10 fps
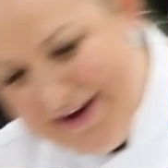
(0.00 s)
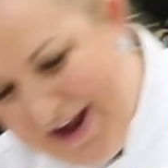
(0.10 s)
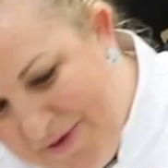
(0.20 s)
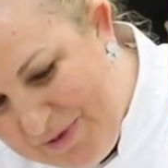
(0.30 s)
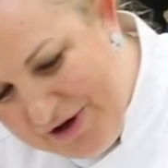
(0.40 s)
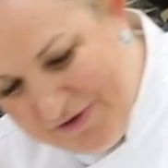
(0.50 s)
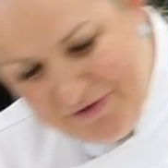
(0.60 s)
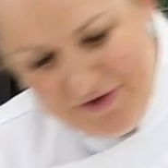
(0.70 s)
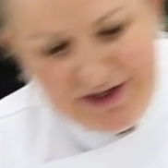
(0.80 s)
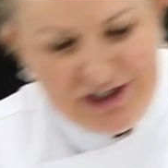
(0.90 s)
Now I'm going to
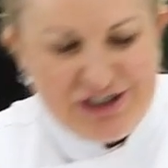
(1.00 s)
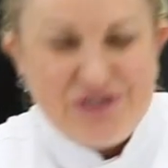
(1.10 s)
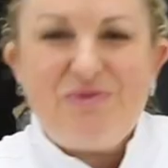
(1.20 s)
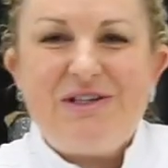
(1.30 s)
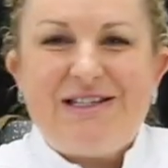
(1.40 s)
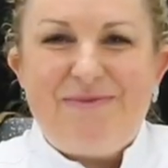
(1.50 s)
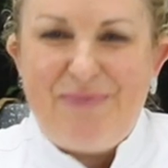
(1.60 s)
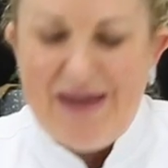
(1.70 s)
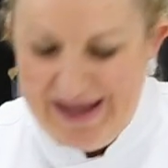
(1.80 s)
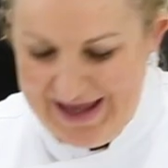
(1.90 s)
finish with some
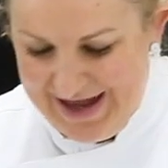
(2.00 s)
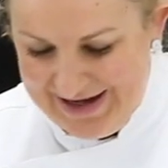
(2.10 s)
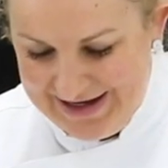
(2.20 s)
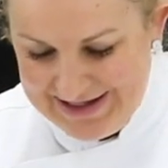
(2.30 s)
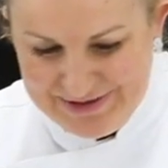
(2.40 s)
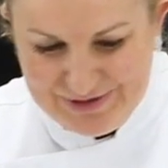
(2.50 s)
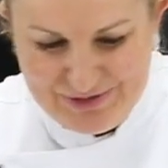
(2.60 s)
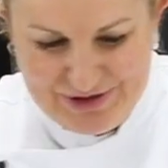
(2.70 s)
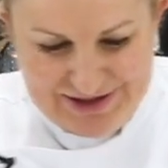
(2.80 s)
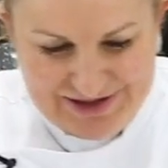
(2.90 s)
pecan nuts, which
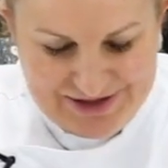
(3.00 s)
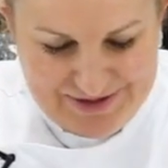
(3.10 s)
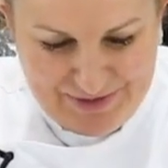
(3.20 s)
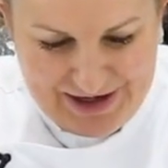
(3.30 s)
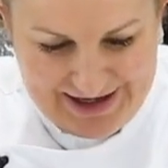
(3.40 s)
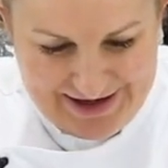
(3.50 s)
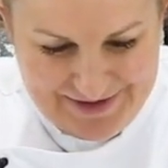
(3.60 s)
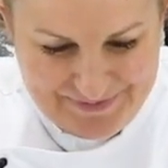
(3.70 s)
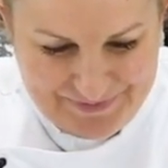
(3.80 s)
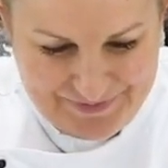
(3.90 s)
we're just going to break up.